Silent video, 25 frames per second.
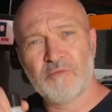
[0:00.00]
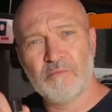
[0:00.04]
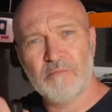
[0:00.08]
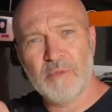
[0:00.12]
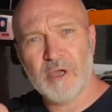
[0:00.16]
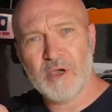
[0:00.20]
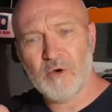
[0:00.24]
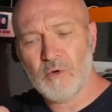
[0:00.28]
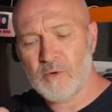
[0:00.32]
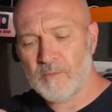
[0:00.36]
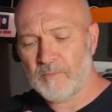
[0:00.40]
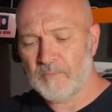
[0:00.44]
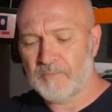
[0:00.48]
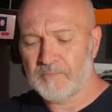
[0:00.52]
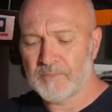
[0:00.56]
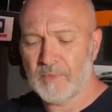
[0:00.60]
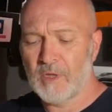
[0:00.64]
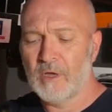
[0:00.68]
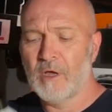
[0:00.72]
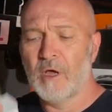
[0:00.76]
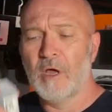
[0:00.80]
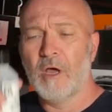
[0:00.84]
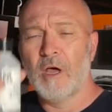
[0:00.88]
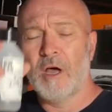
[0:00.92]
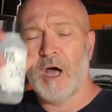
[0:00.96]
mil.
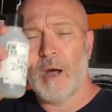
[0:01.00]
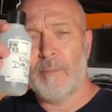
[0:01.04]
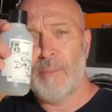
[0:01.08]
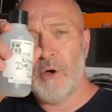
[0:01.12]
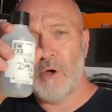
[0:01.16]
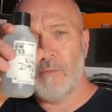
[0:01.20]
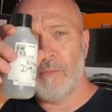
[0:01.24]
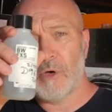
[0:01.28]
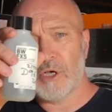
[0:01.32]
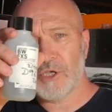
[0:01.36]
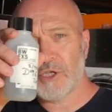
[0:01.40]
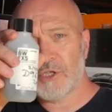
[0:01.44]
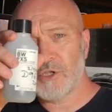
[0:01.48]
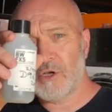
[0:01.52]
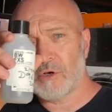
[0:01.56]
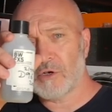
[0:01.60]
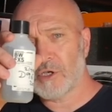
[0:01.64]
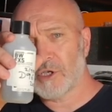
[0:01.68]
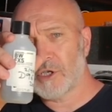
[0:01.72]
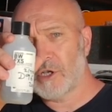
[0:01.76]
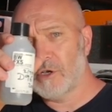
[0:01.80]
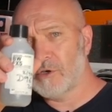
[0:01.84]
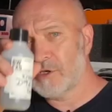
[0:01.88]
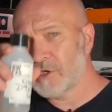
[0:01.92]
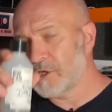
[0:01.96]
I put my stock
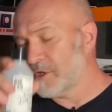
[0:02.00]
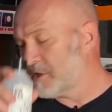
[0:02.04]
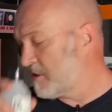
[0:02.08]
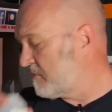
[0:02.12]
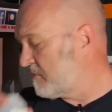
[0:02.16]
solution, the